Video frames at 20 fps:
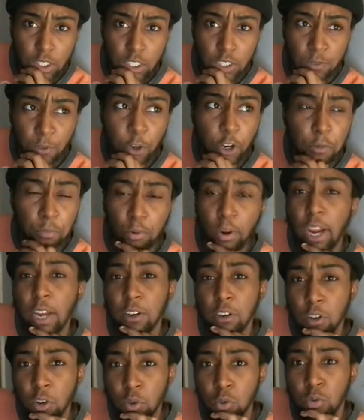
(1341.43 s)
It's very
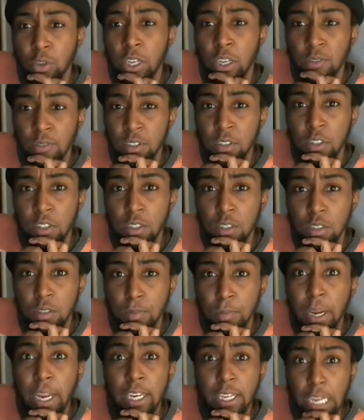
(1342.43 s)
practical given the
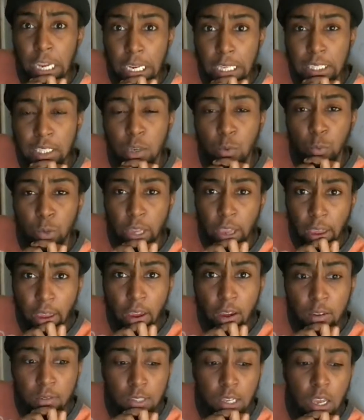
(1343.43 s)
mandates that we
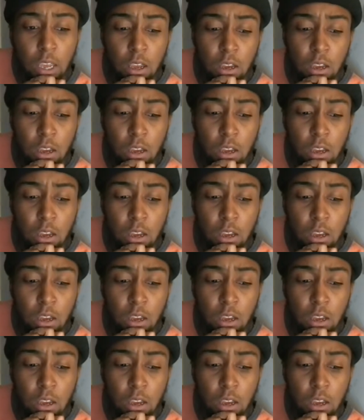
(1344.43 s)
have,